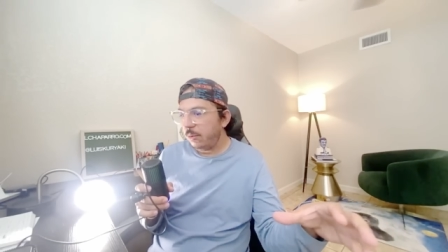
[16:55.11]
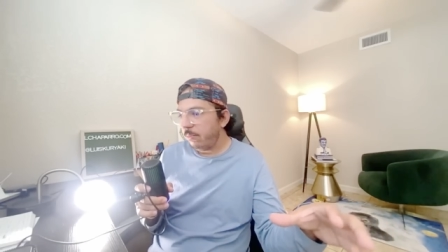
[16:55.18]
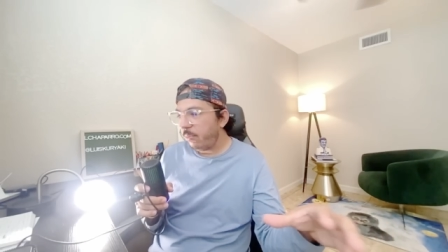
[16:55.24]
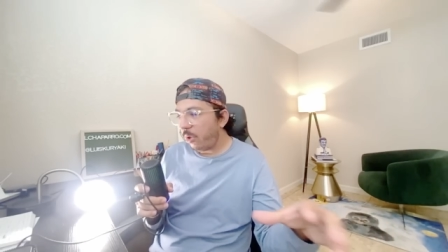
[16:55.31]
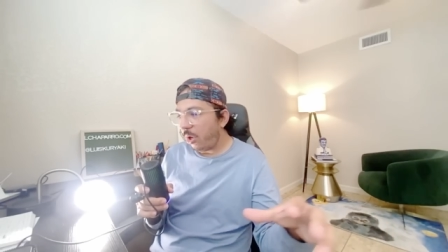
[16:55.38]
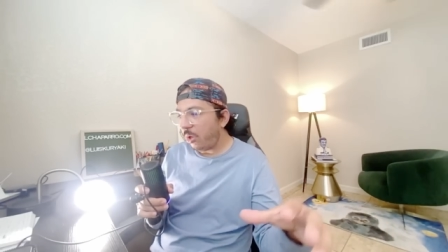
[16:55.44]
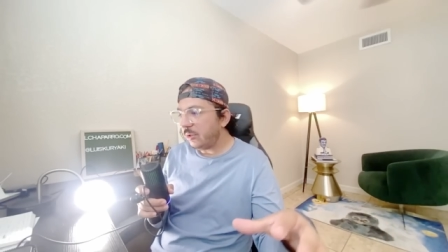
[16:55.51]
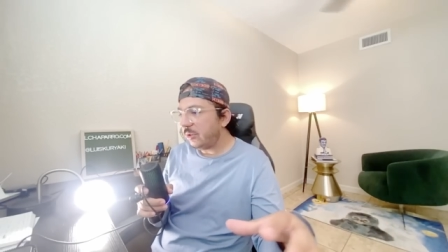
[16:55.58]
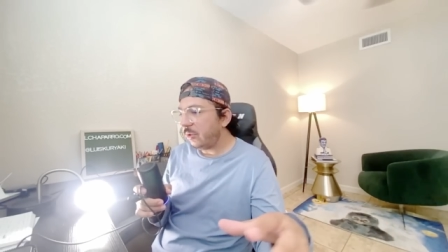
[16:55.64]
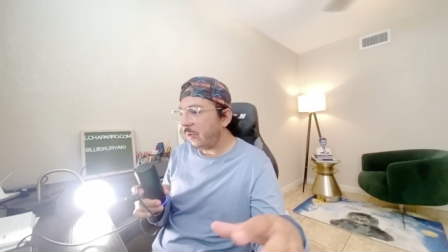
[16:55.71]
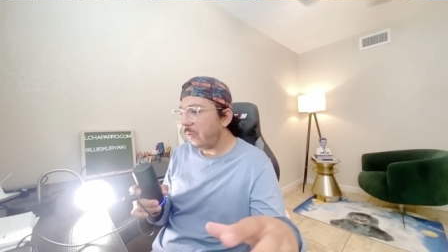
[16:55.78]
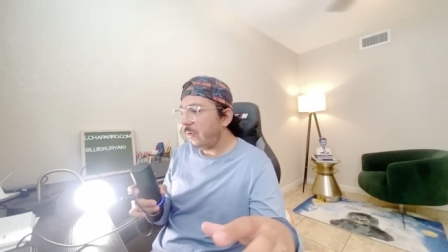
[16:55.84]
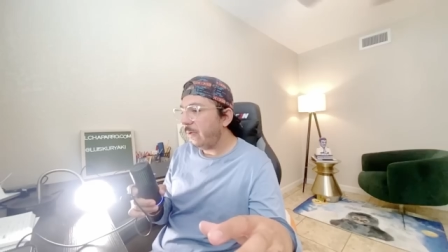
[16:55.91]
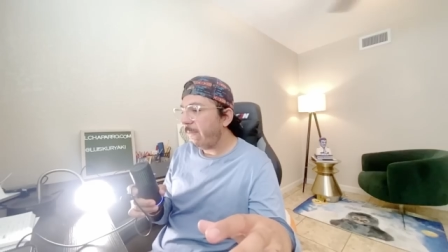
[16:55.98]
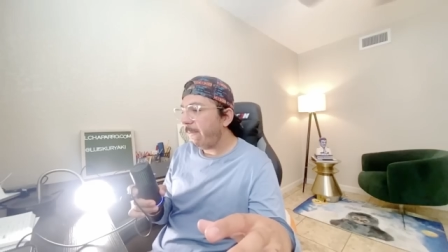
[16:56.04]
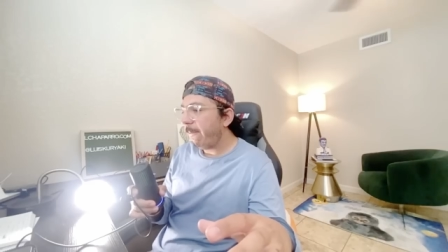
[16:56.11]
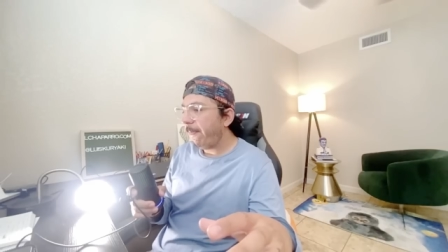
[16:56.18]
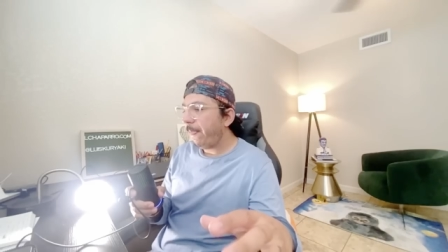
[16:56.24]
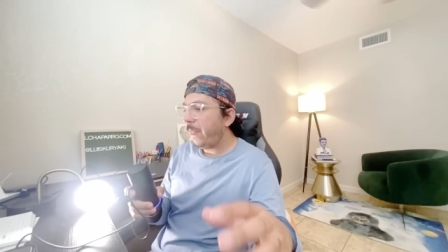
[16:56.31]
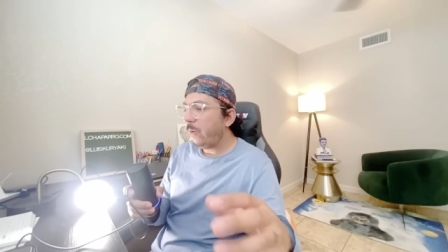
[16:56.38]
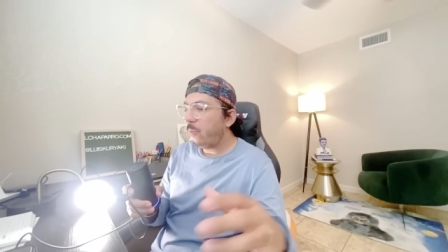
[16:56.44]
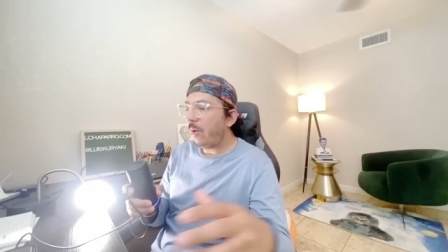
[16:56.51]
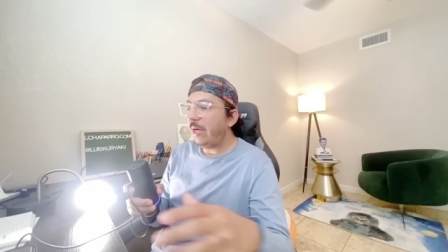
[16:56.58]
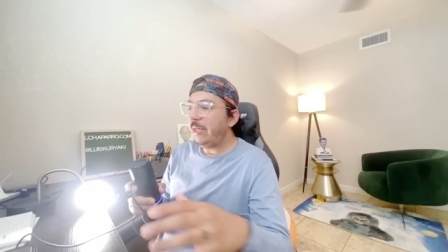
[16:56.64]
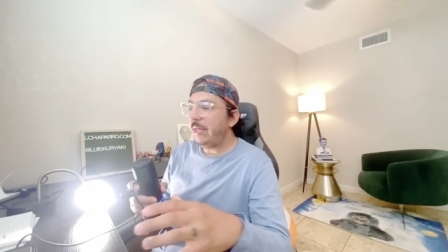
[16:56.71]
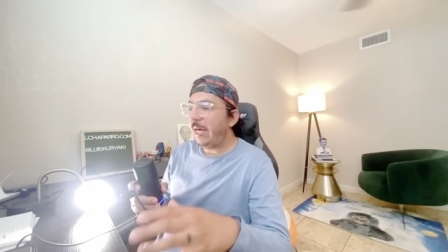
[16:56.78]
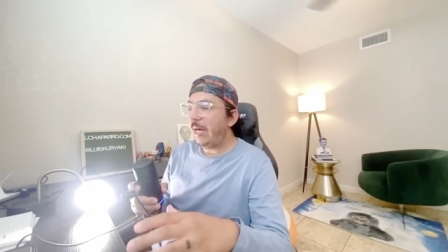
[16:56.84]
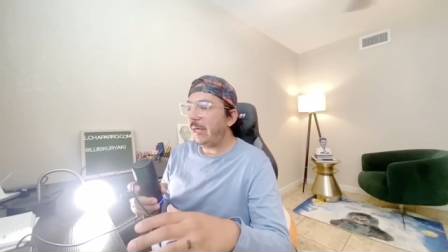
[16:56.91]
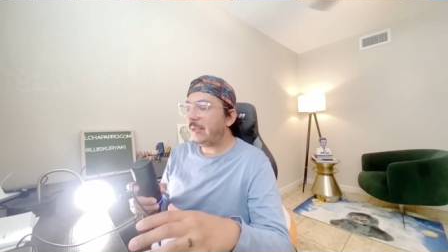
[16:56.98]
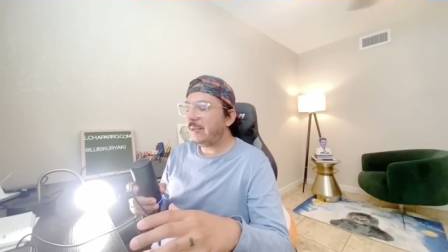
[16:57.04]
but also right
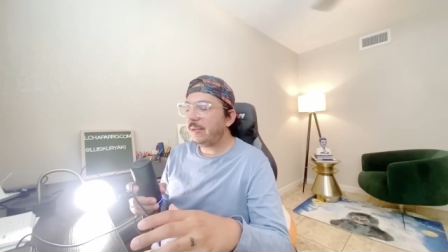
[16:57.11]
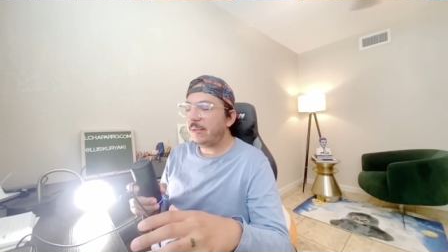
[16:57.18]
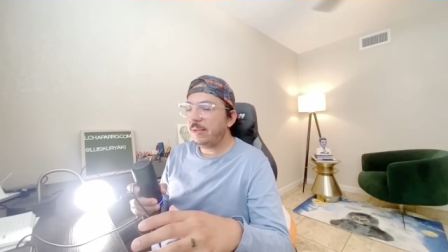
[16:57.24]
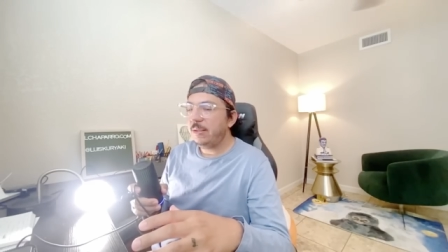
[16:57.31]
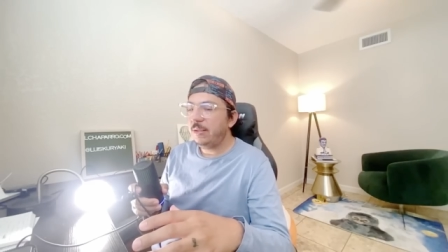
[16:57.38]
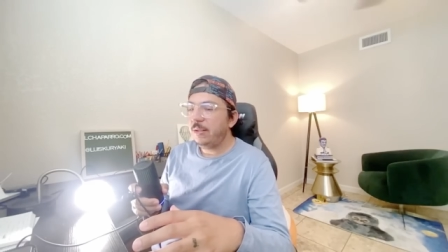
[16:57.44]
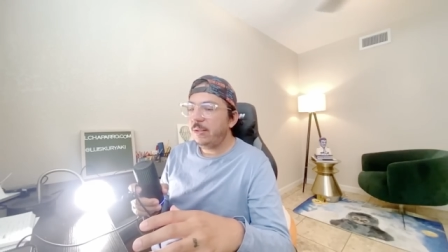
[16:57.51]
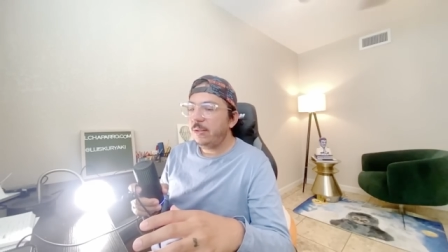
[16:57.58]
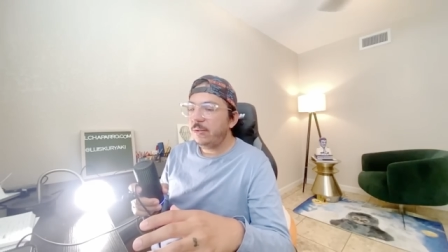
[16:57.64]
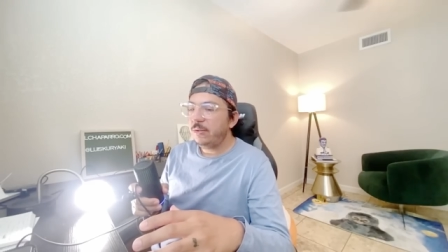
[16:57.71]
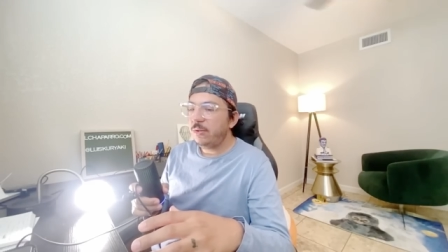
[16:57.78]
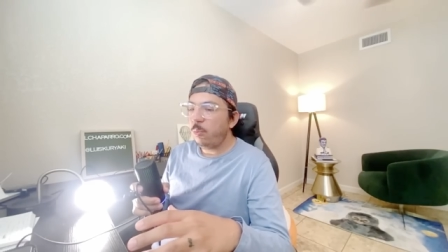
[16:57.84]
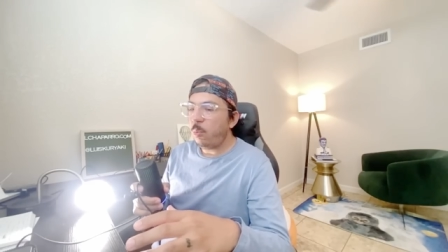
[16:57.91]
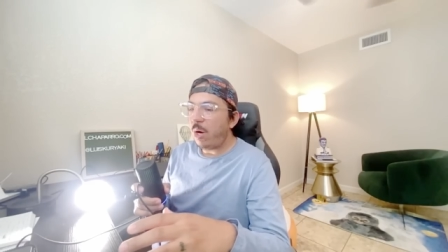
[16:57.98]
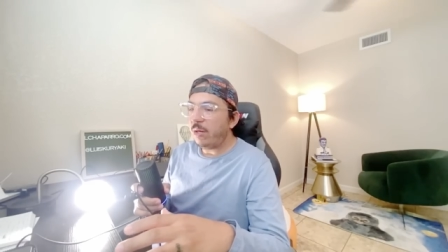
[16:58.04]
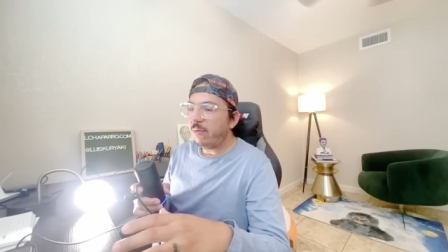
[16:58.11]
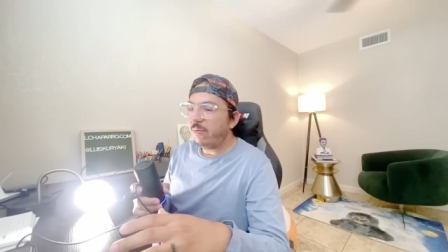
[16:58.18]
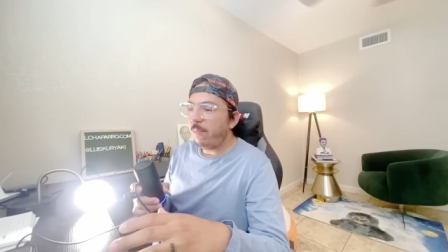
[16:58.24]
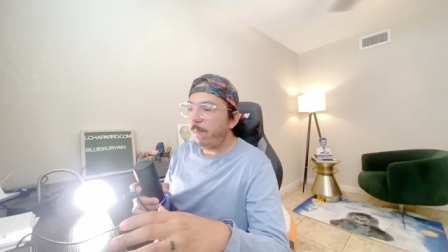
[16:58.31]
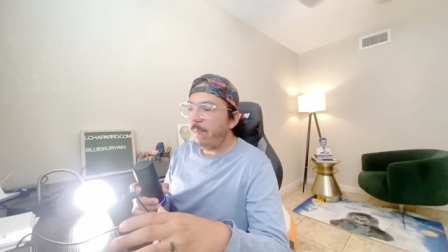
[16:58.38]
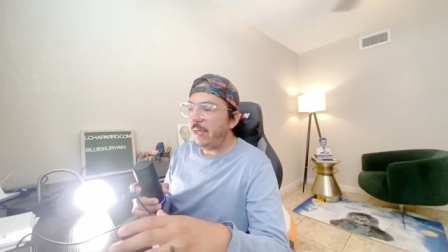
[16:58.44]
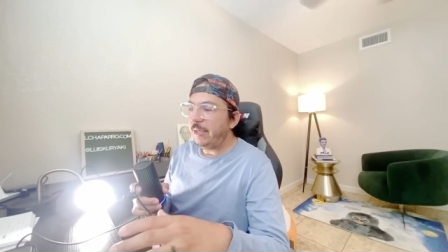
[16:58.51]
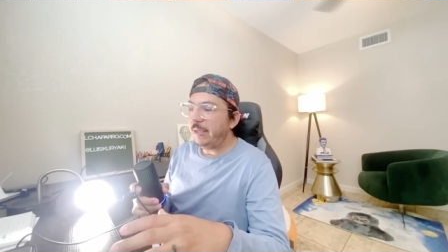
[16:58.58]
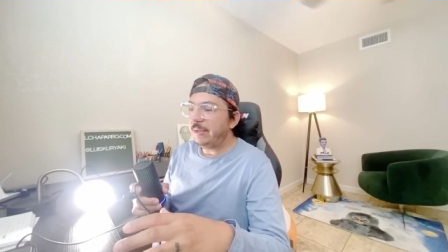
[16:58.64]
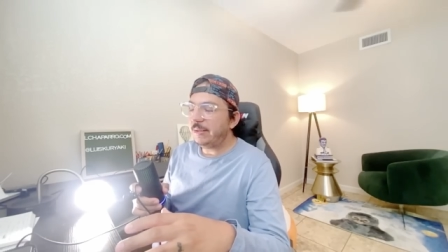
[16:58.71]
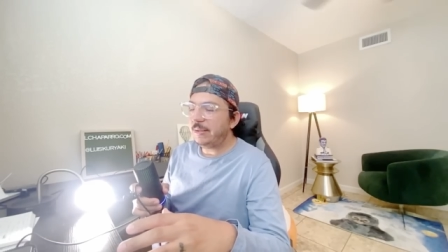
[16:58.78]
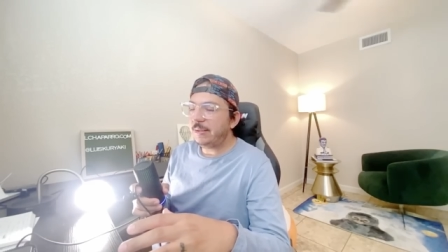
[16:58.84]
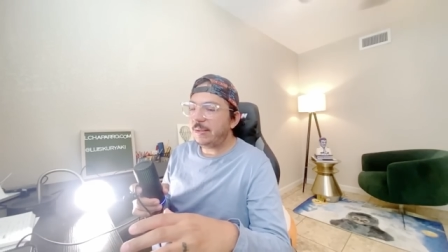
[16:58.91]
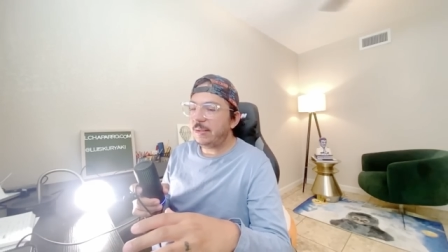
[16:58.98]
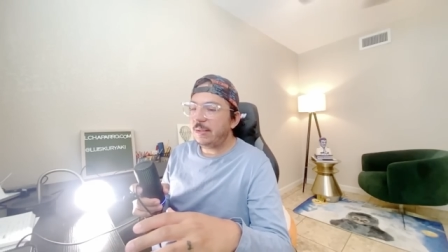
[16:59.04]
next to one of the
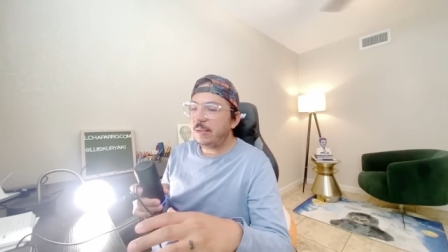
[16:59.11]
biggest